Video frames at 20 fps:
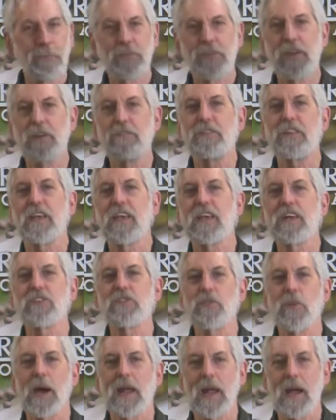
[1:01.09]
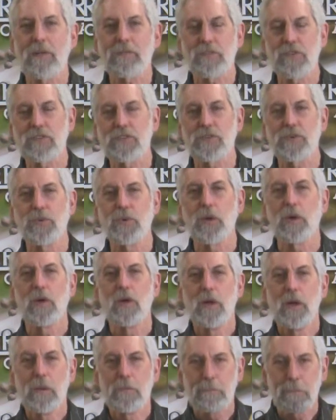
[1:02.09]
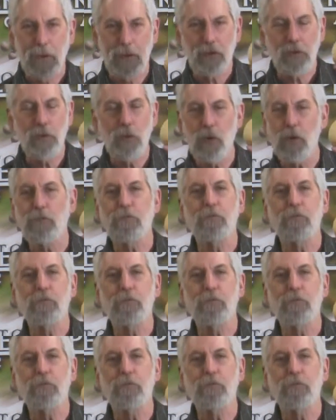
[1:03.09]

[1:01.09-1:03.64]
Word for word: Give the kids right after school. But cool